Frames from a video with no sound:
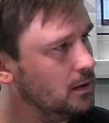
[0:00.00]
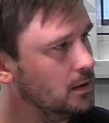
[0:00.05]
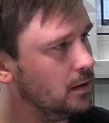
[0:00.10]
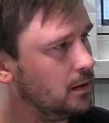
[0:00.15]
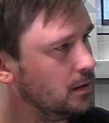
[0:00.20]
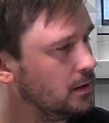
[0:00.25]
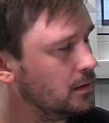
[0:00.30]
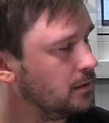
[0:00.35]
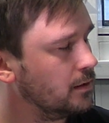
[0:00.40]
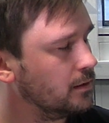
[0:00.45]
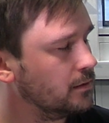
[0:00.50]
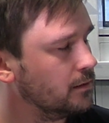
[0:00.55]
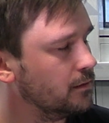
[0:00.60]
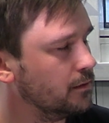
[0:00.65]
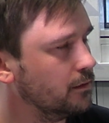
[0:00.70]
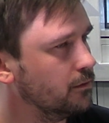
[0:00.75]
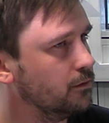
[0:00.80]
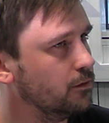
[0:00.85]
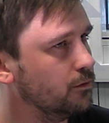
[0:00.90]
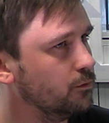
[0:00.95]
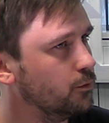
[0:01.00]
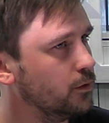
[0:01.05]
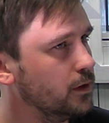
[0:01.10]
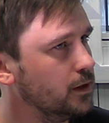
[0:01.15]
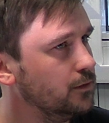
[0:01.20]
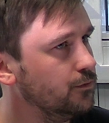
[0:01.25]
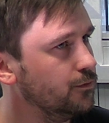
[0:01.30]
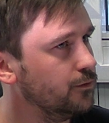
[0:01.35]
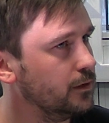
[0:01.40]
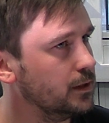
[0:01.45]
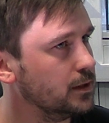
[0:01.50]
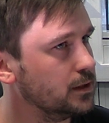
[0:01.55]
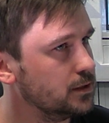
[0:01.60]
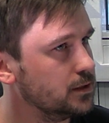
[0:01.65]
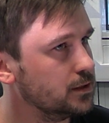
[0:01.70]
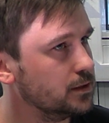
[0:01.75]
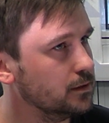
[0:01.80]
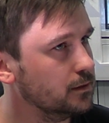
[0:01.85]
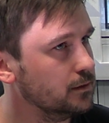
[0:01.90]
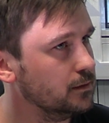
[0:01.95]
And I think the right
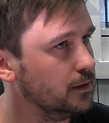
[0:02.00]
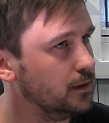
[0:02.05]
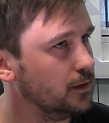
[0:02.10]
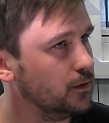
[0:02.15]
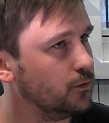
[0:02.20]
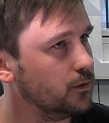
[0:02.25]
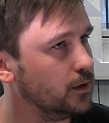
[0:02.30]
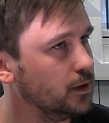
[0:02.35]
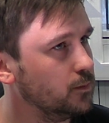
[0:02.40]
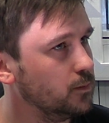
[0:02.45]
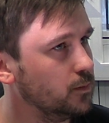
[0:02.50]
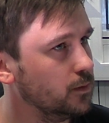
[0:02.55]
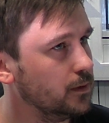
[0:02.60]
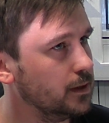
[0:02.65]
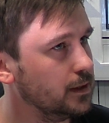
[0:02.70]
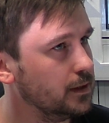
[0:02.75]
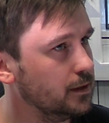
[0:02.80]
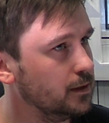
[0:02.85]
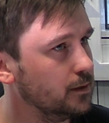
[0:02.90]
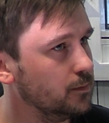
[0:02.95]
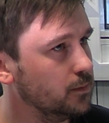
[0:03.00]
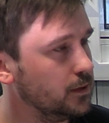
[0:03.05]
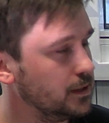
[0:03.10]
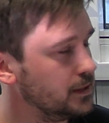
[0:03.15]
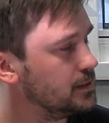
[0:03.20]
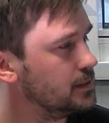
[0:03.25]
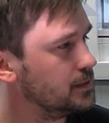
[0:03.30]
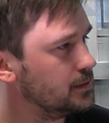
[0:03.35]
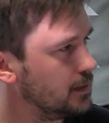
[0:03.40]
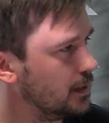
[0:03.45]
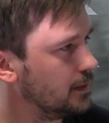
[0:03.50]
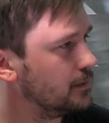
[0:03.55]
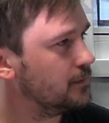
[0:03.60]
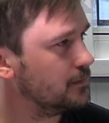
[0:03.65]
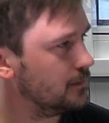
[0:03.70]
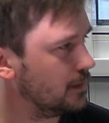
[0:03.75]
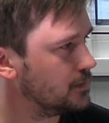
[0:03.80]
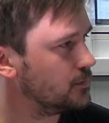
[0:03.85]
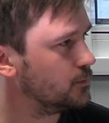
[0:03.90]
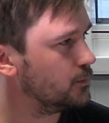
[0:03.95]
friction in the right places,
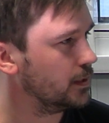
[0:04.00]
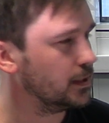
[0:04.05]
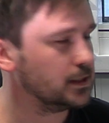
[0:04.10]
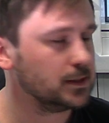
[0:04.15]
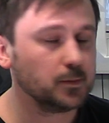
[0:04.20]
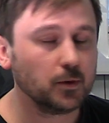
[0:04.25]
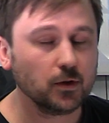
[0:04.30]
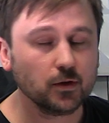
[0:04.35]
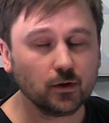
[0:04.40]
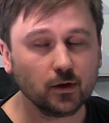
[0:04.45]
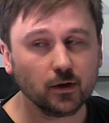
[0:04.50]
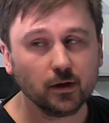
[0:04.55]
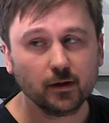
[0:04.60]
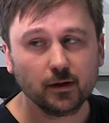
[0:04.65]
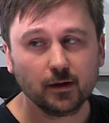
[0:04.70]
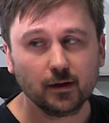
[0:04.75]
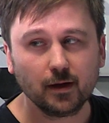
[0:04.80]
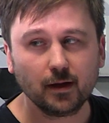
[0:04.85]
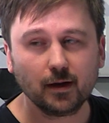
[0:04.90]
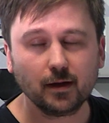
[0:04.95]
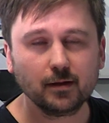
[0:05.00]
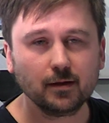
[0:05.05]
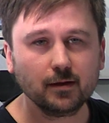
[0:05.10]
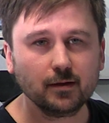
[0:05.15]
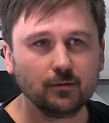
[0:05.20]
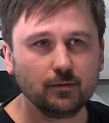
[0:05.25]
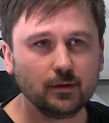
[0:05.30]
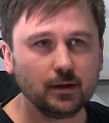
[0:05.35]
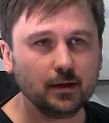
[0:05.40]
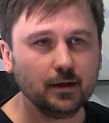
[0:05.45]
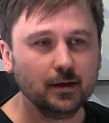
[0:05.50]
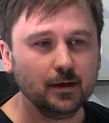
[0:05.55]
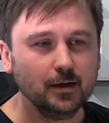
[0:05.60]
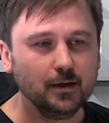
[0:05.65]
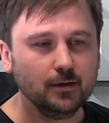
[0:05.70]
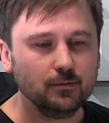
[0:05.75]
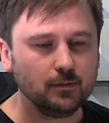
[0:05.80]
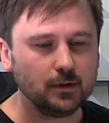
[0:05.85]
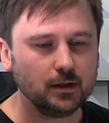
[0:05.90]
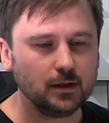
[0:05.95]
that's really spot on. And I think we
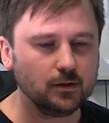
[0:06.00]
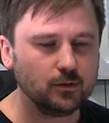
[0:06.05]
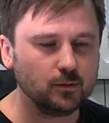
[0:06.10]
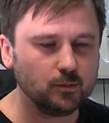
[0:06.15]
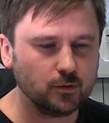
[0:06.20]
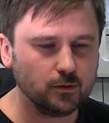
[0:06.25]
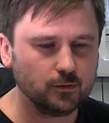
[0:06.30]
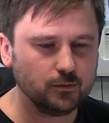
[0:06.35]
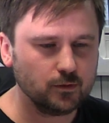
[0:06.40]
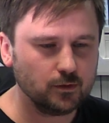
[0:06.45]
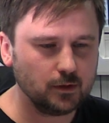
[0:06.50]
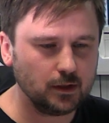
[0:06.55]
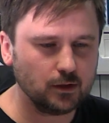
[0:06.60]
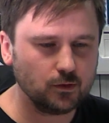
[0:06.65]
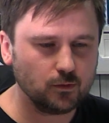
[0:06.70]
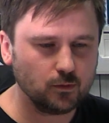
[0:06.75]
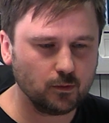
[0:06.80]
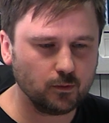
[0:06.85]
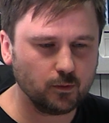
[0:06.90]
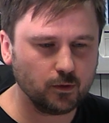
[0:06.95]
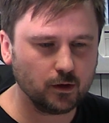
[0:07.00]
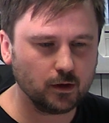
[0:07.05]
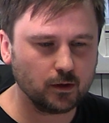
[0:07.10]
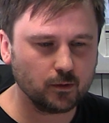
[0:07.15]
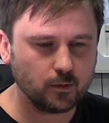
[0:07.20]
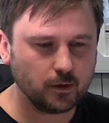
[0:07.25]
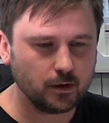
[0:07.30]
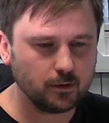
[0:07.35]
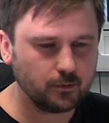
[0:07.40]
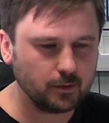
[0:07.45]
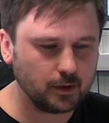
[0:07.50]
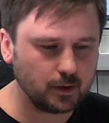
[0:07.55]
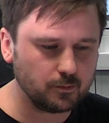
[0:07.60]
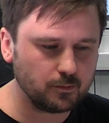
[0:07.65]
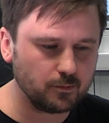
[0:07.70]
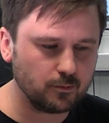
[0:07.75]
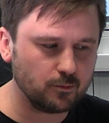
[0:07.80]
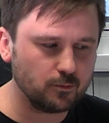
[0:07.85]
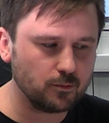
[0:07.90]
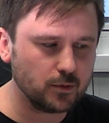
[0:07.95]
need to move into a world where we are
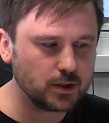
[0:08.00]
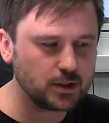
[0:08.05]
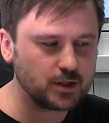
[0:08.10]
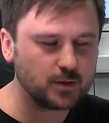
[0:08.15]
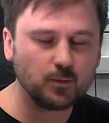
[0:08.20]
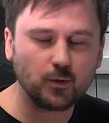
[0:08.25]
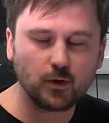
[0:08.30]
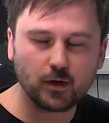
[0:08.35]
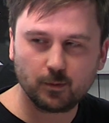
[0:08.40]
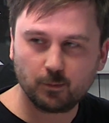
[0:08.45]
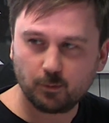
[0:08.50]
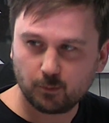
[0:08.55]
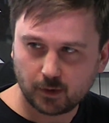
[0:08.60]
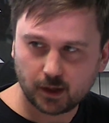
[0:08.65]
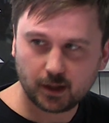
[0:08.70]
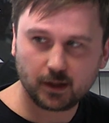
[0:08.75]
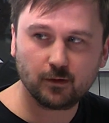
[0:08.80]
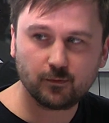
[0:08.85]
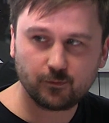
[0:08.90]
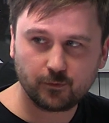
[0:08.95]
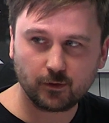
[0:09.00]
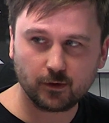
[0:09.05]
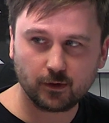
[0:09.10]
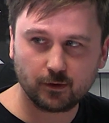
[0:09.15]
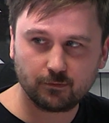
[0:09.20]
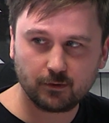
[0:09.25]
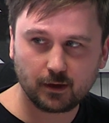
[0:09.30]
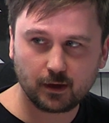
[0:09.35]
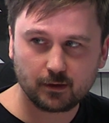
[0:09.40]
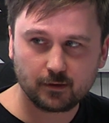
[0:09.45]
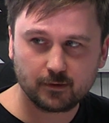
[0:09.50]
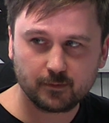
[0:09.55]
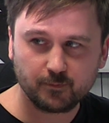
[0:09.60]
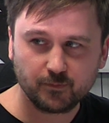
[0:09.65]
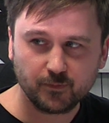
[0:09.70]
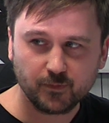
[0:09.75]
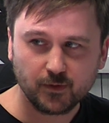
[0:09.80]
much more mindful of that.